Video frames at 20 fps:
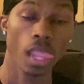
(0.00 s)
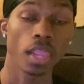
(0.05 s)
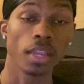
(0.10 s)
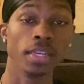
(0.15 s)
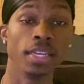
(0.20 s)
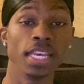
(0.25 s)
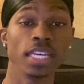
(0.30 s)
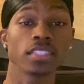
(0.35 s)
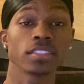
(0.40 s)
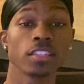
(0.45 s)

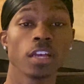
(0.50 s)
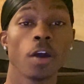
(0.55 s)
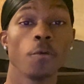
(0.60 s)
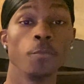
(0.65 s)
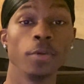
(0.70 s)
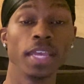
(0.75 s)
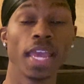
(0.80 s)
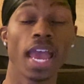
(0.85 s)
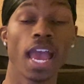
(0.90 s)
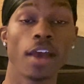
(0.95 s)
Next up,
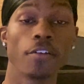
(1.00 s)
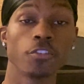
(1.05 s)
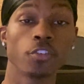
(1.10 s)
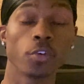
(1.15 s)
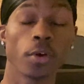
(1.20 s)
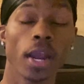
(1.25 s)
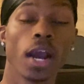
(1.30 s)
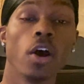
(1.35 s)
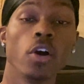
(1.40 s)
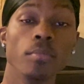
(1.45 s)
we have
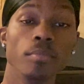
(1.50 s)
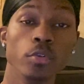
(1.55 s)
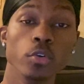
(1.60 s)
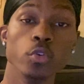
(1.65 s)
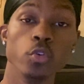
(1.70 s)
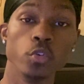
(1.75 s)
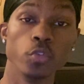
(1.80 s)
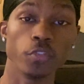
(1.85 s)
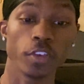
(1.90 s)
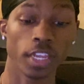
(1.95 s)
Crowd
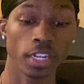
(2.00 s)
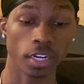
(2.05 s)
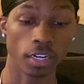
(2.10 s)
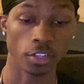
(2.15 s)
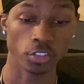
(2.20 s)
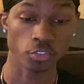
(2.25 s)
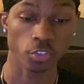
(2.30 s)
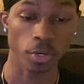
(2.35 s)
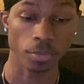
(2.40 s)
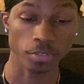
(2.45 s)
Move, and the
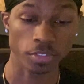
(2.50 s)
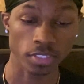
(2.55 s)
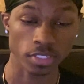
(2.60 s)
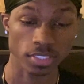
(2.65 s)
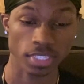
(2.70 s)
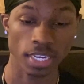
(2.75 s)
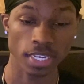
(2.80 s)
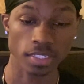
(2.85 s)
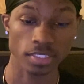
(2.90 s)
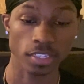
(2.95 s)
description
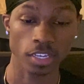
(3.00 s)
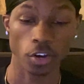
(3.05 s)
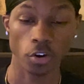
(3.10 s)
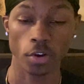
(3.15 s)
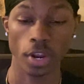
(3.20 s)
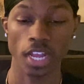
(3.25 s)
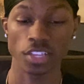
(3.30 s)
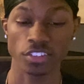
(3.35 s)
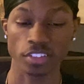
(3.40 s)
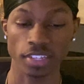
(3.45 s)
states,
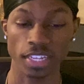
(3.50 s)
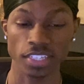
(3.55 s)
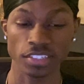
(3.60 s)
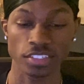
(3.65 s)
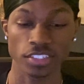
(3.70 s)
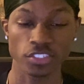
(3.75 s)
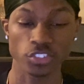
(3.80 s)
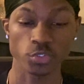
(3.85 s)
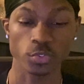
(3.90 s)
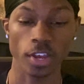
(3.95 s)

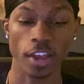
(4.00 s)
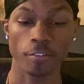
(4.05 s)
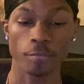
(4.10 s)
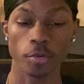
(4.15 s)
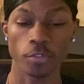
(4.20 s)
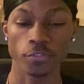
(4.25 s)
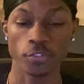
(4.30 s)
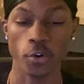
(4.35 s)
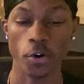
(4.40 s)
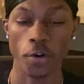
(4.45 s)
congratulations, you have
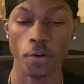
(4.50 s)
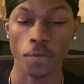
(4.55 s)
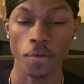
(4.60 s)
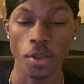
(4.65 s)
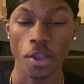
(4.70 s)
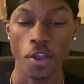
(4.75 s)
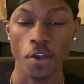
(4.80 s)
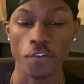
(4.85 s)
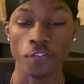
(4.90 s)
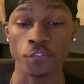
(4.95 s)
performed
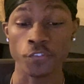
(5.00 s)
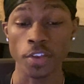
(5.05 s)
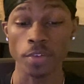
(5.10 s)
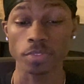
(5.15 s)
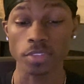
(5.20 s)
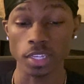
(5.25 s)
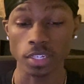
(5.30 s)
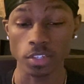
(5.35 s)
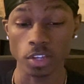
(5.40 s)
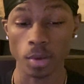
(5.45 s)

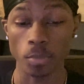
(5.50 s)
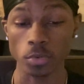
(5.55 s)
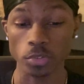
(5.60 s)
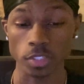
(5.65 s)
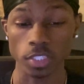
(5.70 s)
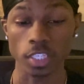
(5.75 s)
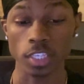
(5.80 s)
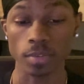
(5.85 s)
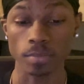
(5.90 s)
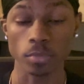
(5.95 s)
50 double
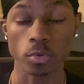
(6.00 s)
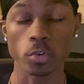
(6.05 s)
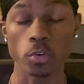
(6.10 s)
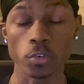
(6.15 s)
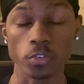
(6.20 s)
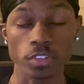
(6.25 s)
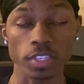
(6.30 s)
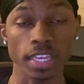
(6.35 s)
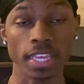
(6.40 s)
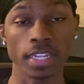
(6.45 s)
team
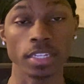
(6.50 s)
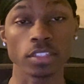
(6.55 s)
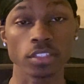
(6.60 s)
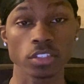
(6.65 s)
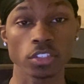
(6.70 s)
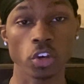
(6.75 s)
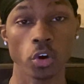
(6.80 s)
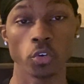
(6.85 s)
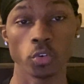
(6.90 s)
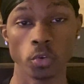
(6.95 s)
moves in
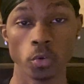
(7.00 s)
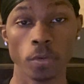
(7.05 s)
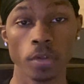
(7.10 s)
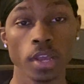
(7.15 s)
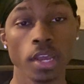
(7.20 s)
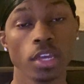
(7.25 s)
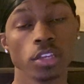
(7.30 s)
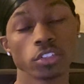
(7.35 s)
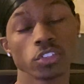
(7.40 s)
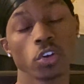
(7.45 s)
total.
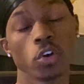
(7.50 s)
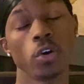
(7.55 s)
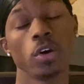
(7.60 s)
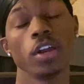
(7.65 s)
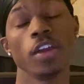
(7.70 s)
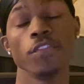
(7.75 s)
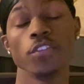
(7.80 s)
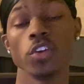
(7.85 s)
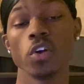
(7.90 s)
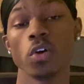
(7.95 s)
So
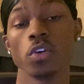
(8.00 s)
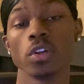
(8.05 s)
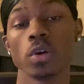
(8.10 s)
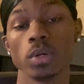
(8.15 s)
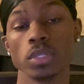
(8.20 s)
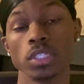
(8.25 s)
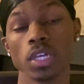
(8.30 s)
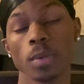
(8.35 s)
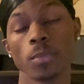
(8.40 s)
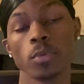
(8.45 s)
if you don't know
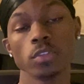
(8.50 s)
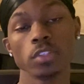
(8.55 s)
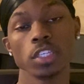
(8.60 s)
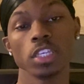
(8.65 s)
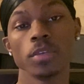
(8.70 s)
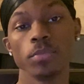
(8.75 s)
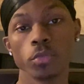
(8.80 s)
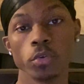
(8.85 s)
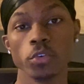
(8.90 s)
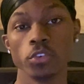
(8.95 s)
what double
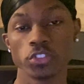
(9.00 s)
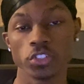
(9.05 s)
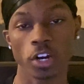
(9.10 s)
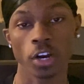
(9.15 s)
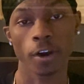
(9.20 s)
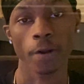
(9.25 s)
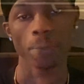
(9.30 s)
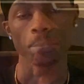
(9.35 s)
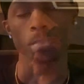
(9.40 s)
team moves are,